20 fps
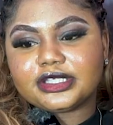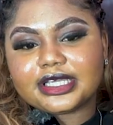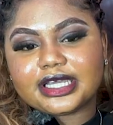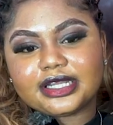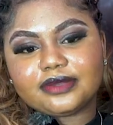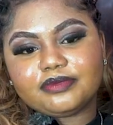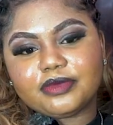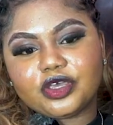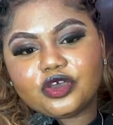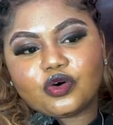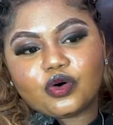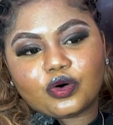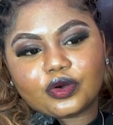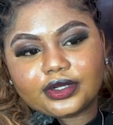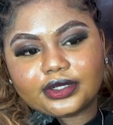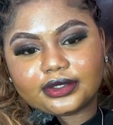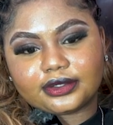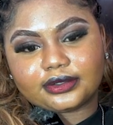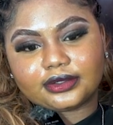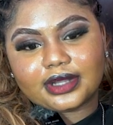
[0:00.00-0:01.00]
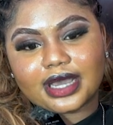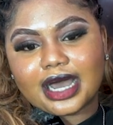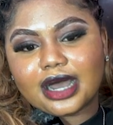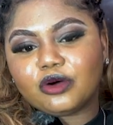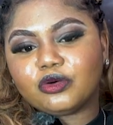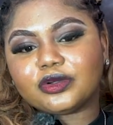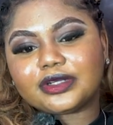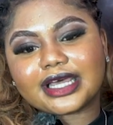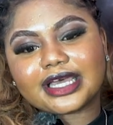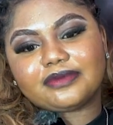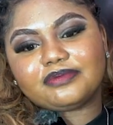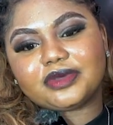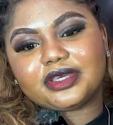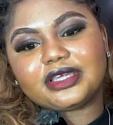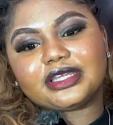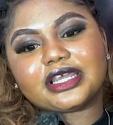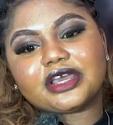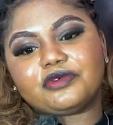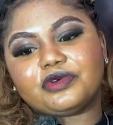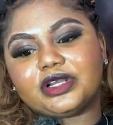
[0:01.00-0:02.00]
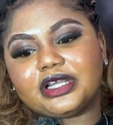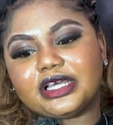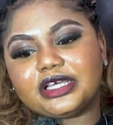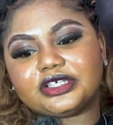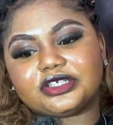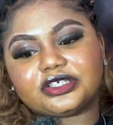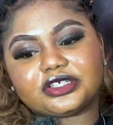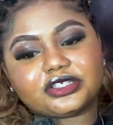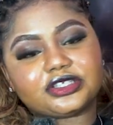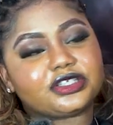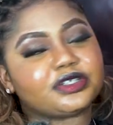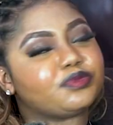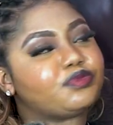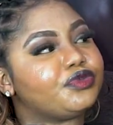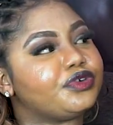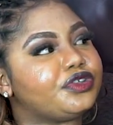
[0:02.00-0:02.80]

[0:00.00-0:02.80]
turn me on, how would I be in a relationship